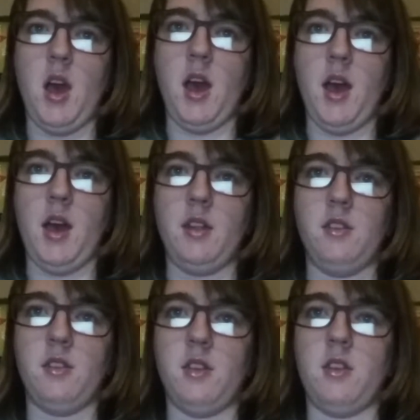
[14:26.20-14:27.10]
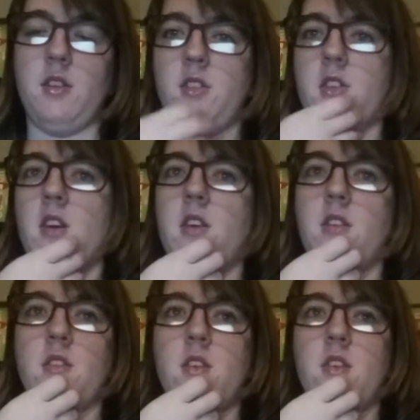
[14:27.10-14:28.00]
and
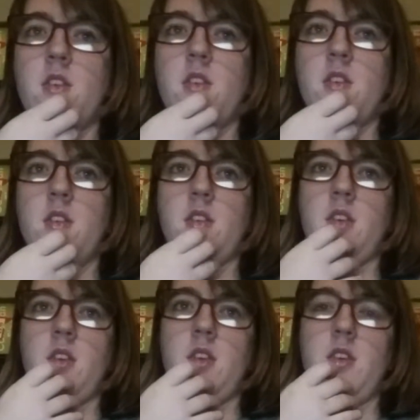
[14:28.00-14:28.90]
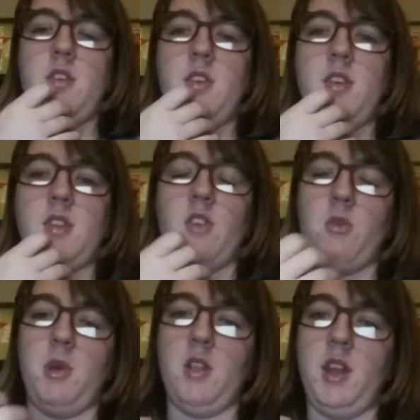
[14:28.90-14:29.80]
so he's
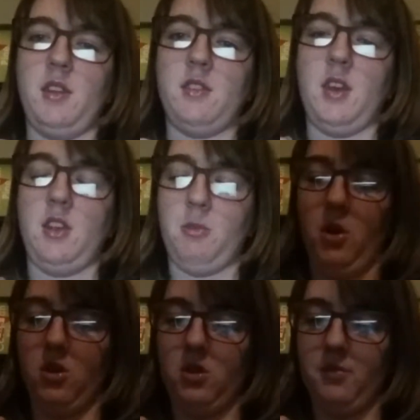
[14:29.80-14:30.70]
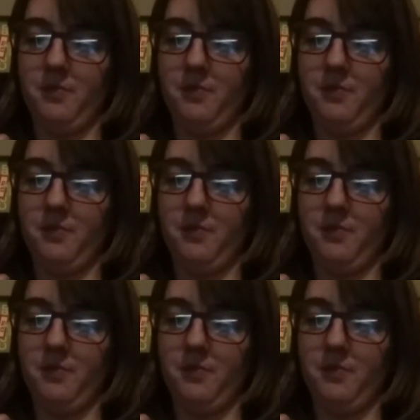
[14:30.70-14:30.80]
given me the link to his blog.